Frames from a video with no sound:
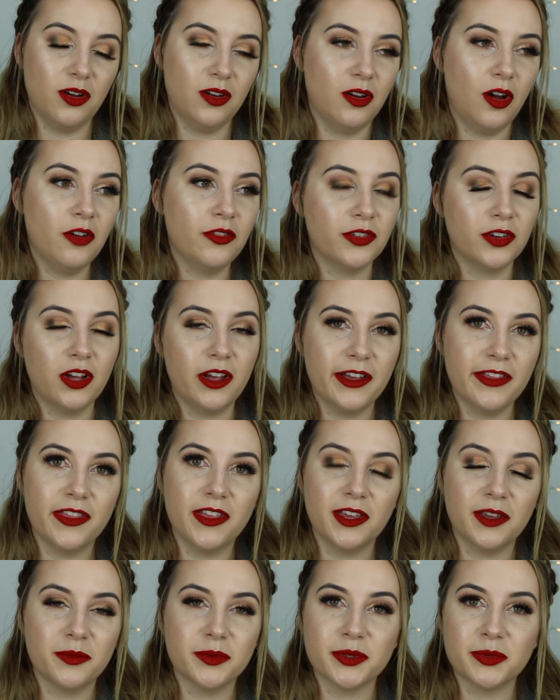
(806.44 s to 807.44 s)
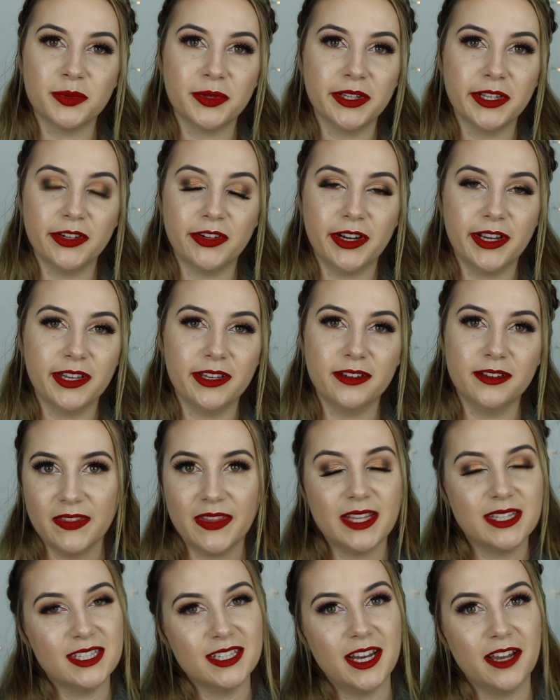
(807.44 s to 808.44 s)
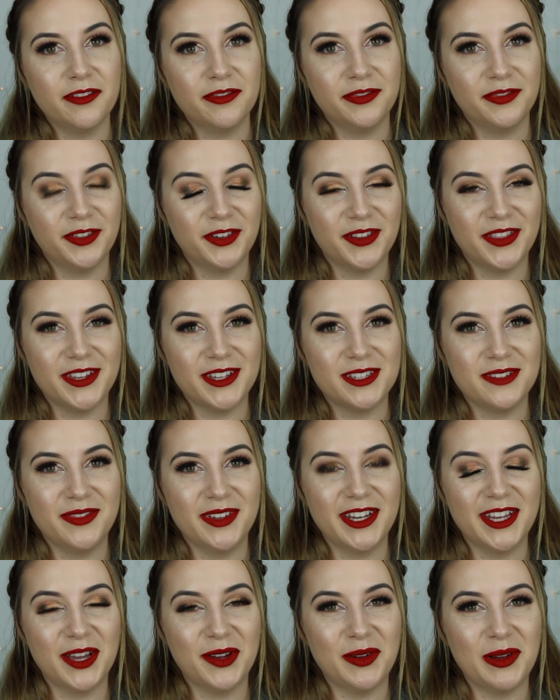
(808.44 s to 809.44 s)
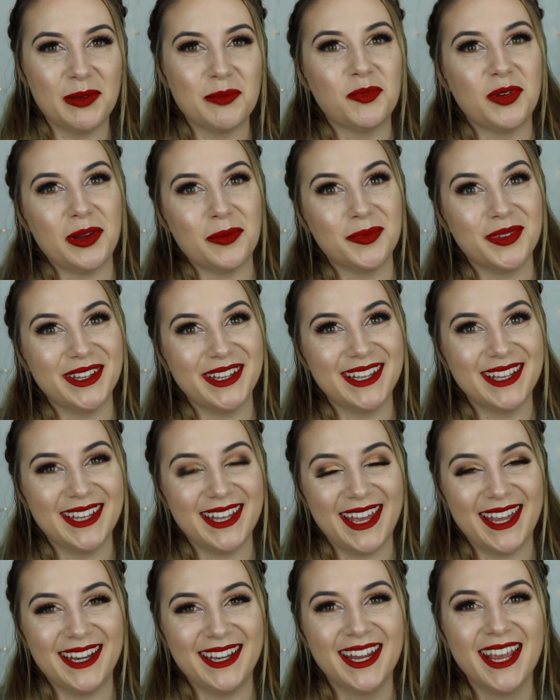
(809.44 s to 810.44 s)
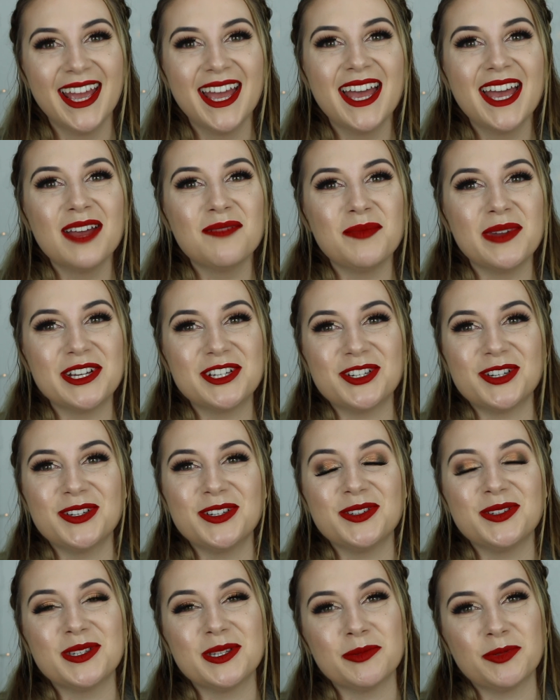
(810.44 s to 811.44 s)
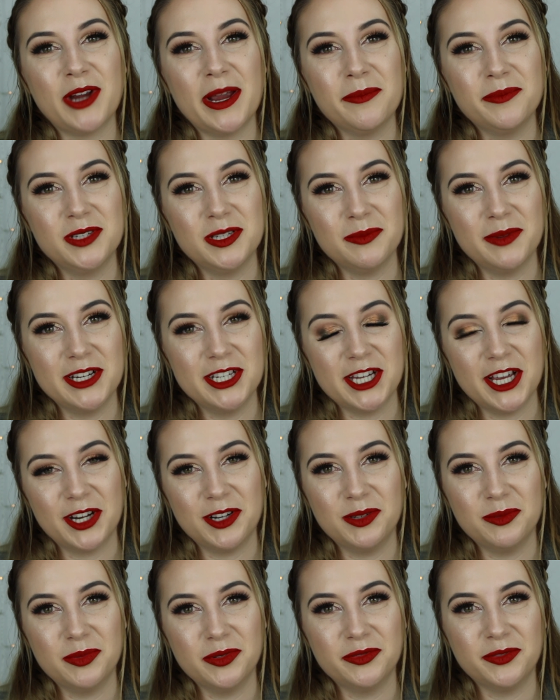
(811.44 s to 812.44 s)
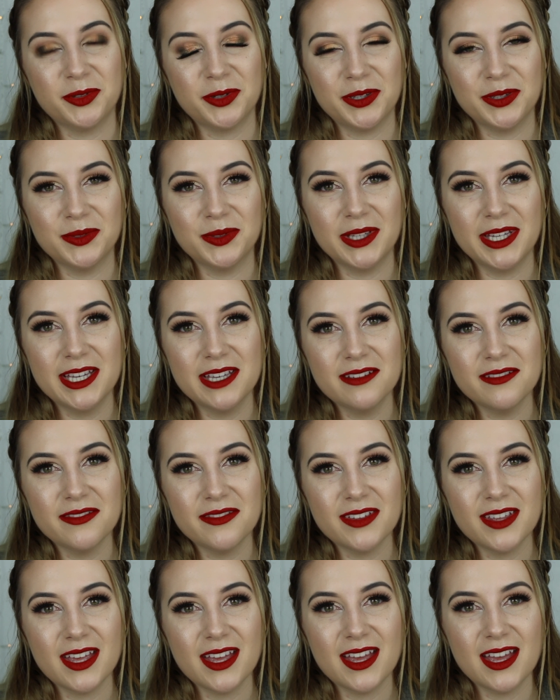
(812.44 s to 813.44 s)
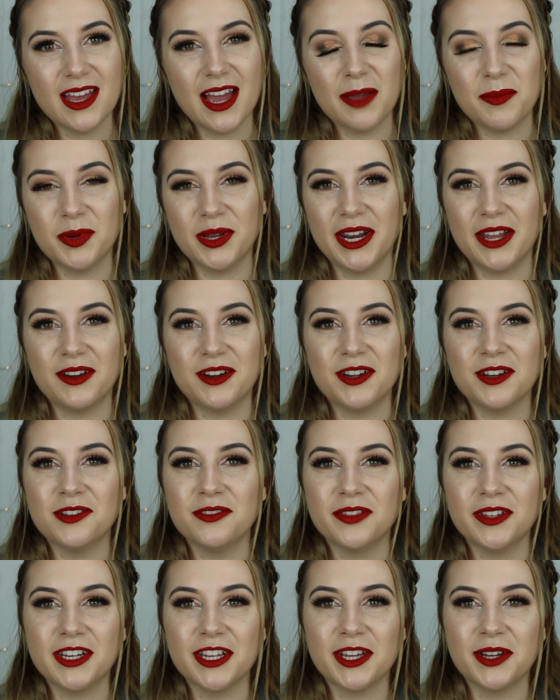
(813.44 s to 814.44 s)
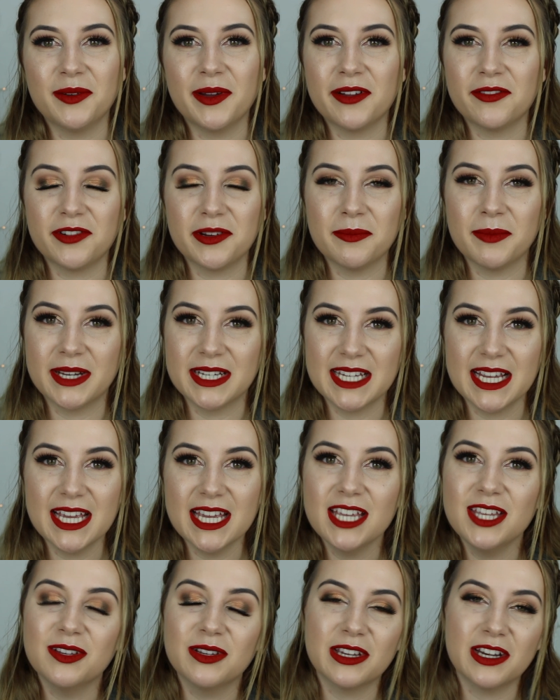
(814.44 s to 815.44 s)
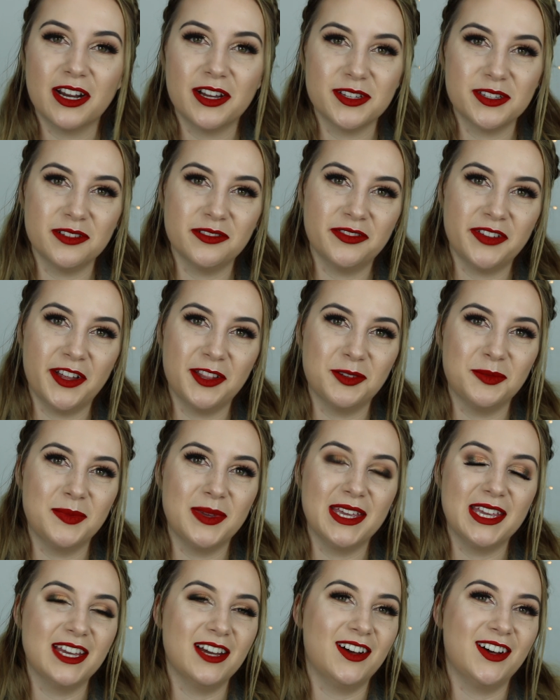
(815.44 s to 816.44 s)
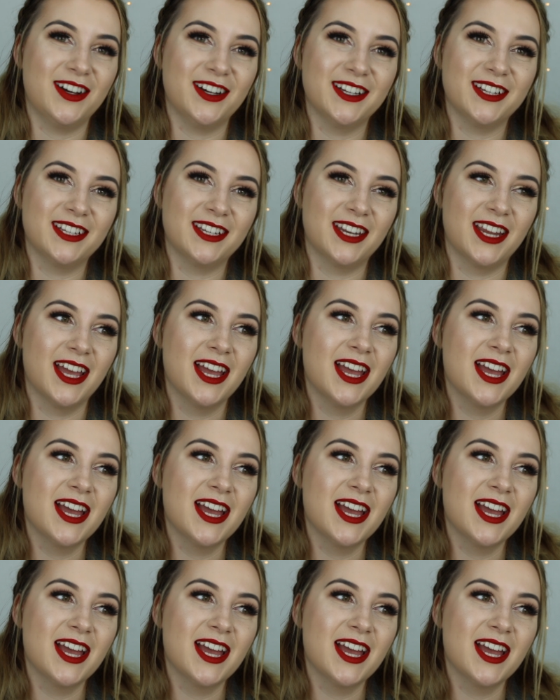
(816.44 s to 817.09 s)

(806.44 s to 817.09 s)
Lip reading: Overall, I think it was really great. That's enough for this video. I'm rambling again. Make sure to subscribe to my channel before you leave. I put out a new video every Monday. You can also follow me on